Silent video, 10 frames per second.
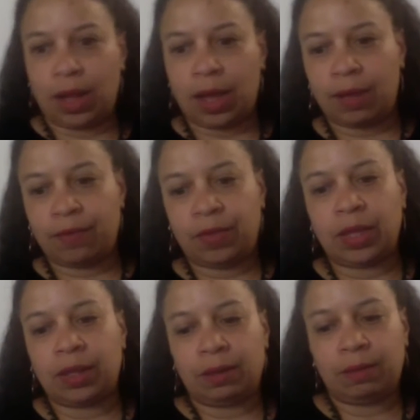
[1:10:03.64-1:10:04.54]
of
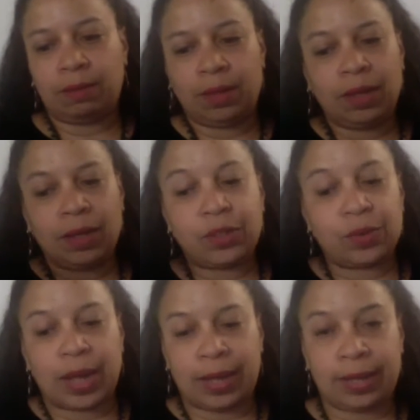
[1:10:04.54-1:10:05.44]
the
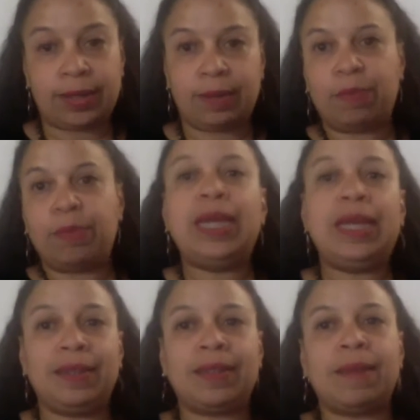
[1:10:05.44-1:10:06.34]
glycerinized
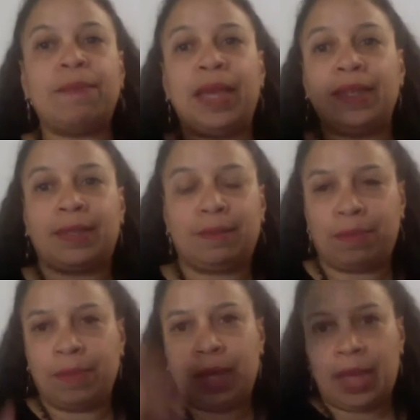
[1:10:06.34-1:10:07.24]
piece that makes
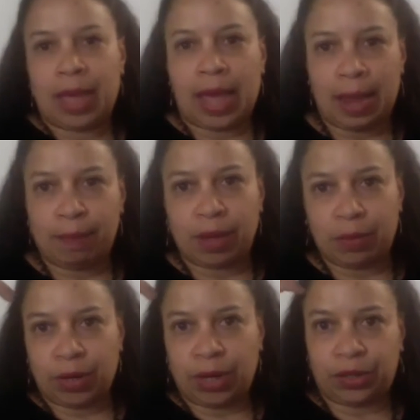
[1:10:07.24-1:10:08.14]
high
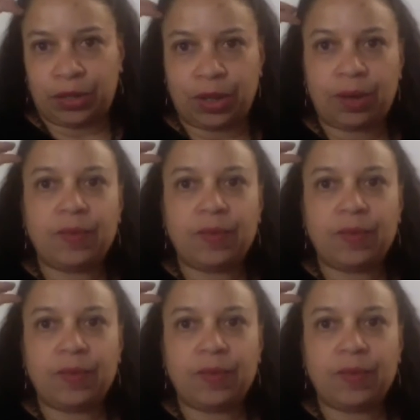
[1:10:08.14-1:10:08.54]
blood pressure,